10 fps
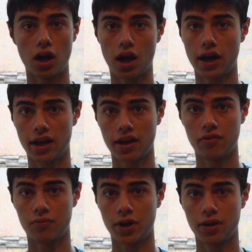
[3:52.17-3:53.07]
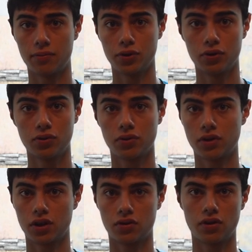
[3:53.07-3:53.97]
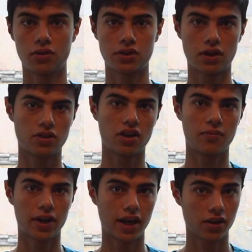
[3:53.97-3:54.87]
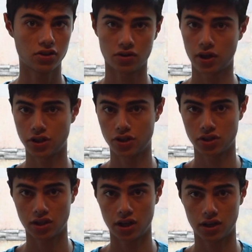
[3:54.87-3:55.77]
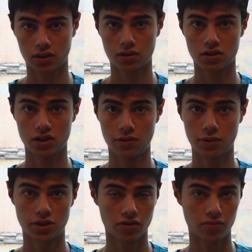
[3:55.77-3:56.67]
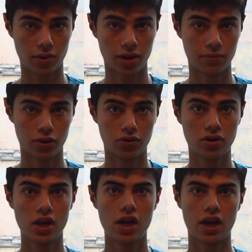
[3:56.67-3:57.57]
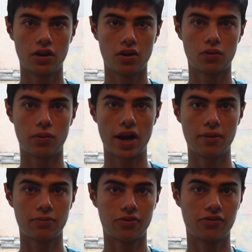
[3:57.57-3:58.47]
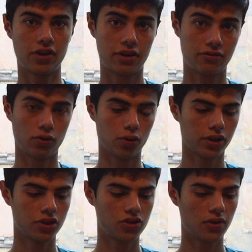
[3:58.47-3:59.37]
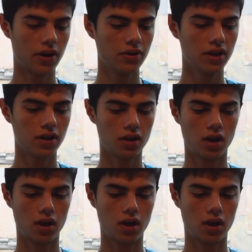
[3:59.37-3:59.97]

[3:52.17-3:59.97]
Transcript: I have bamboo that grows outside of my house, so I just take snippets of bamboo and I'll wrap fake foliage around it.